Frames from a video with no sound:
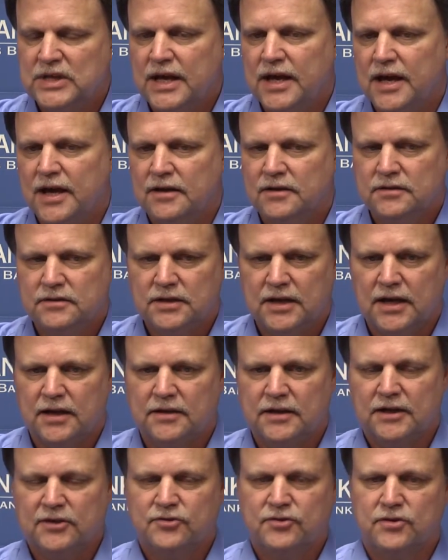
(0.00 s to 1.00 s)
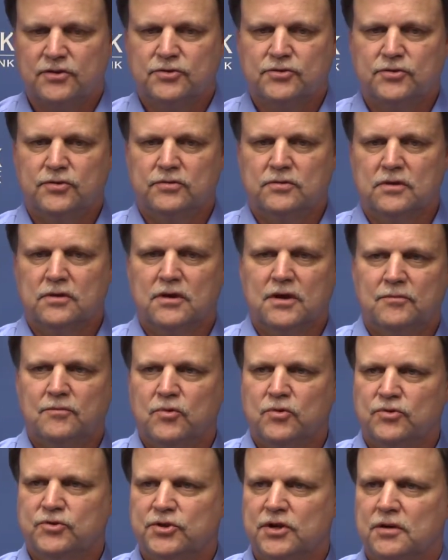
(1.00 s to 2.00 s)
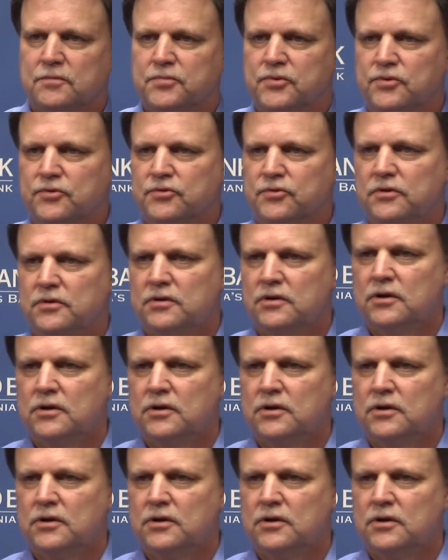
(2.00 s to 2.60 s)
Yeah, and they started shooting a lot more jumpers